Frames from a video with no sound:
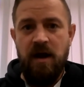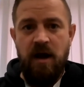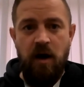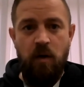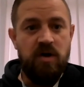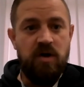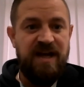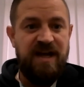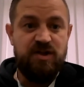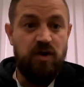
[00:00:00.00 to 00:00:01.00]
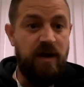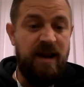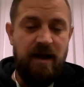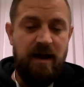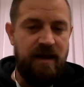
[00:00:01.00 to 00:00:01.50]
And once that's done,
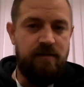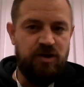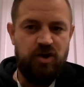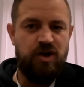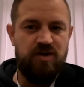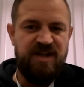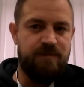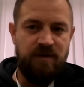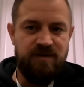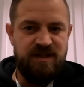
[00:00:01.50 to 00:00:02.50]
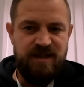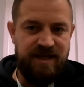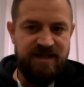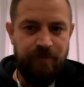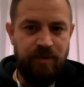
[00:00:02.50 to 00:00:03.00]
again, I just use 6 months as an
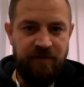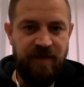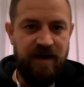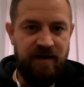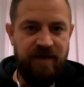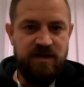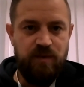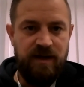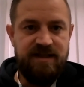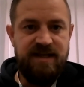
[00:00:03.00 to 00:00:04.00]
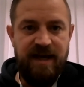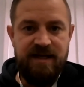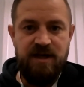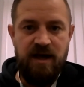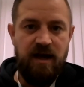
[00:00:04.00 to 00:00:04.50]
example, if that's what it
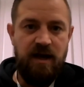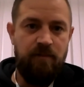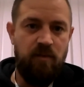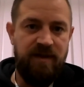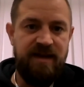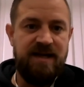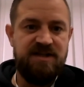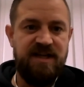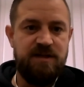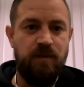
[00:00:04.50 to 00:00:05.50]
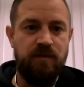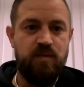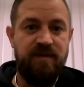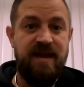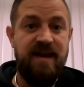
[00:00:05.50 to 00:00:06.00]
takes. Within that 6
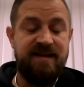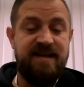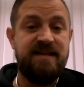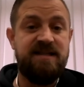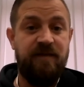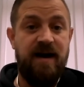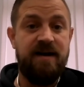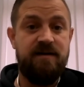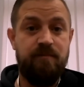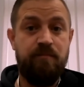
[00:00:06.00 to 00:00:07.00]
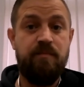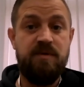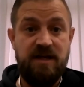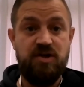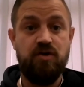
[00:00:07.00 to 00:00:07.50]
months, we then identified
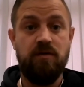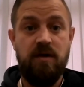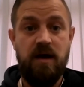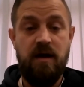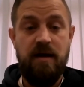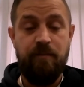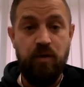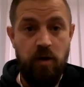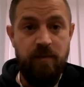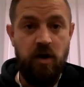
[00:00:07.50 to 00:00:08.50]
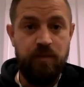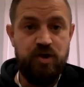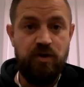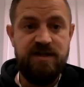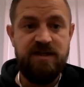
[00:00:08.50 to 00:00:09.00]
potential employment
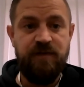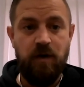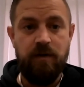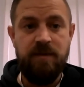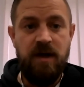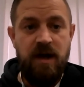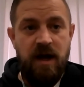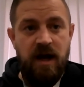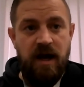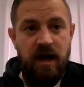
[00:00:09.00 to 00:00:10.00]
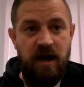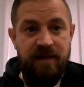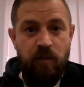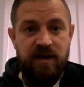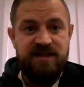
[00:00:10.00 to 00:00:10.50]
opportunities for them, and
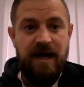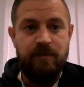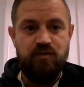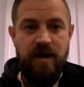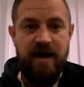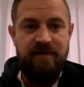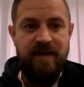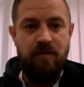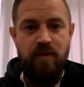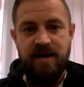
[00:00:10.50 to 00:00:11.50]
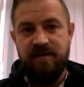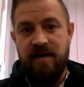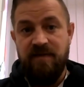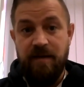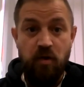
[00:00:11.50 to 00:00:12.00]
then when the time's right and they're ready,
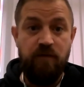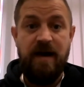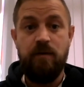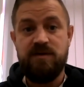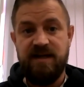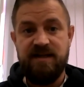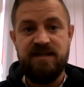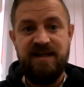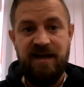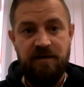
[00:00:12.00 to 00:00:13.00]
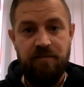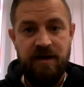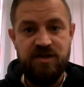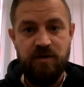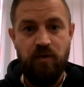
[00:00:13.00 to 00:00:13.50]
then they move out into tier
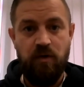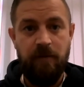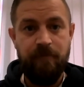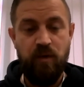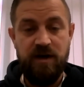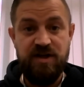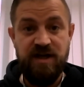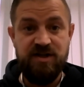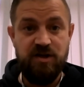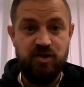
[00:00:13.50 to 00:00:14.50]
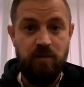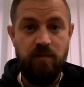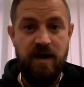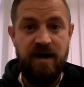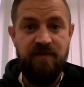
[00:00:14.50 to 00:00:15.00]
3 support, which is
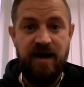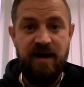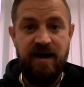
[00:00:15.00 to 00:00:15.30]
somewhere that